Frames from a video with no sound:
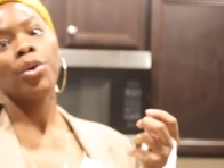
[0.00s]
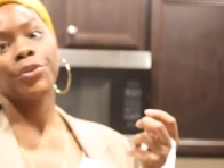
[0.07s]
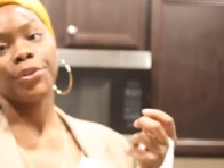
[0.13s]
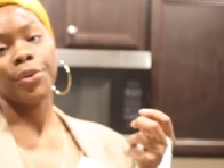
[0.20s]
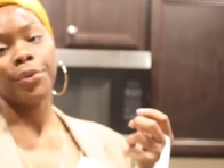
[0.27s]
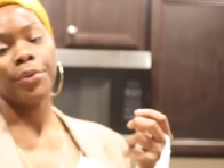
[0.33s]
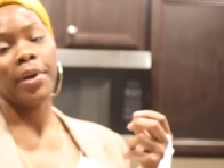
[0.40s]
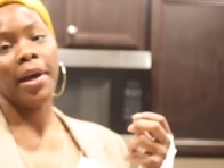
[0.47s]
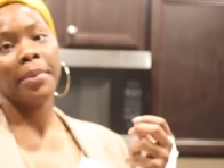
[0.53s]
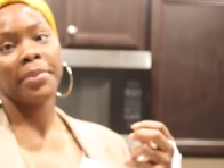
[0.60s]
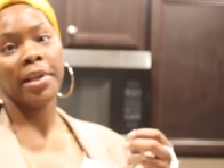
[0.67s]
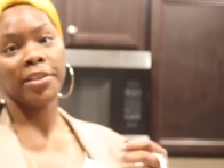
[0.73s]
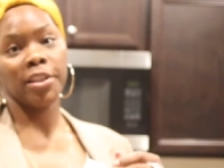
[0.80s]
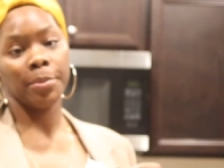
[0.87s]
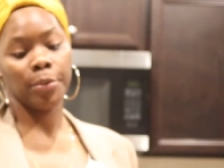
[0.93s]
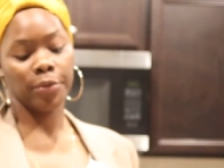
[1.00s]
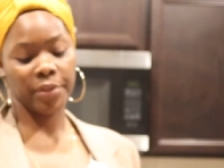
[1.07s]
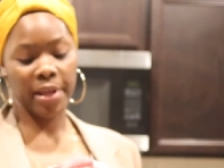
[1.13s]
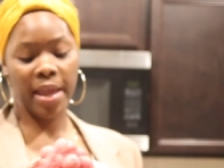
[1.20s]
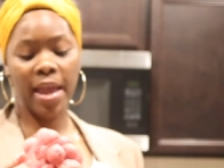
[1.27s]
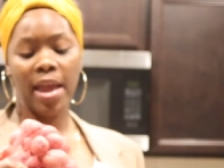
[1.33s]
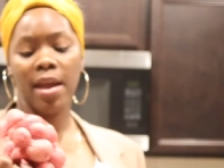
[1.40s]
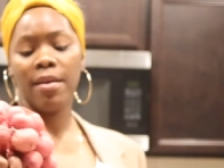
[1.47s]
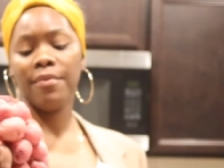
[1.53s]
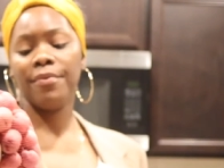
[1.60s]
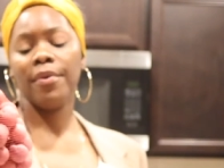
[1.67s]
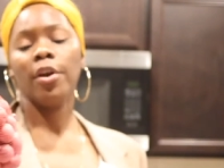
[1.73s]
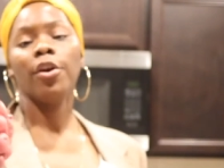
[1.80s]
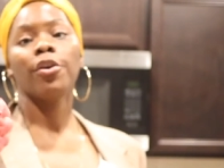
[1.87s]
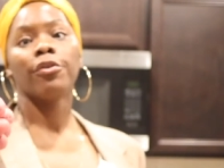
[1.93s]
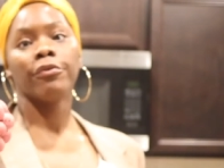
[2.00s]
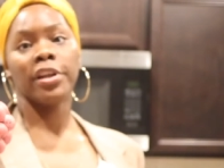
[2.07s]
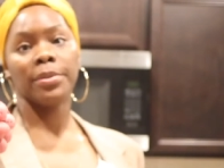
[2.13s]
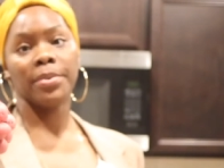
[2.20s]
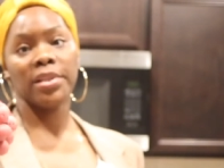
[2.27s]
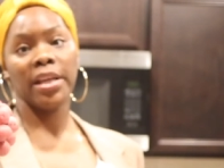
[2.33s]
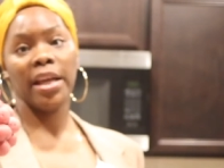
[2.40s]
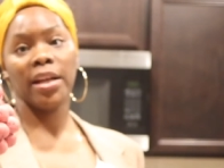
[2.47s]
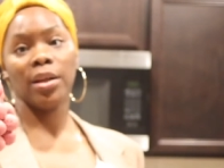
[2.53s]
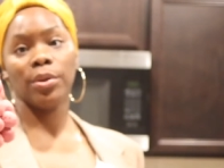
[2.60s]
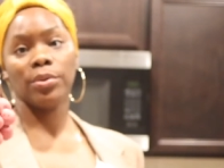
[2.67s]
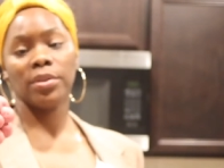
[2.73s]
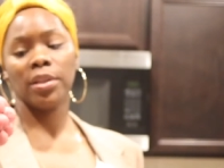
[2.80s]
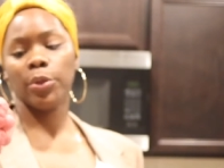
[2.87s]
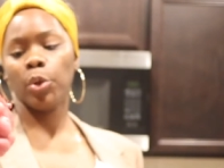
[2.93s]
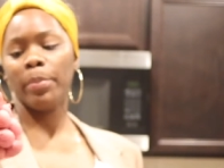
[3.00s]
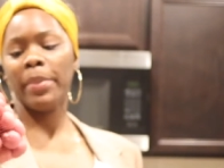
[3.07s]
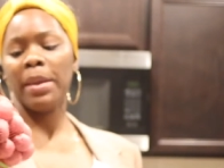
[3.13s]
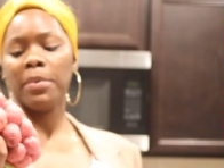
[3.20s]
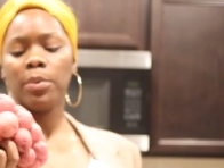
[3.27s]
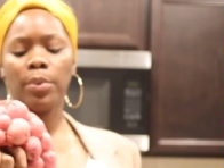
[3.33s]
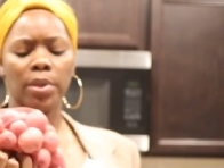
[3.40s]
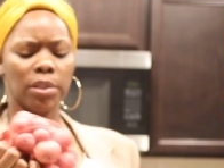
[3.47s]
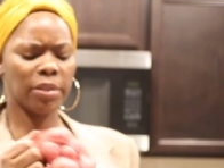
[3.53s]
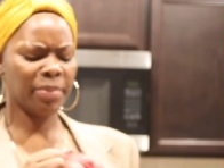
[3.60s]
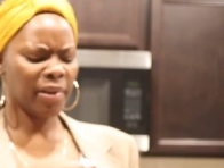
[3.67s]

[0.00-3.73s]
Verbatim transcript: also, I'm not supposed to have red potatoes, little baby ones.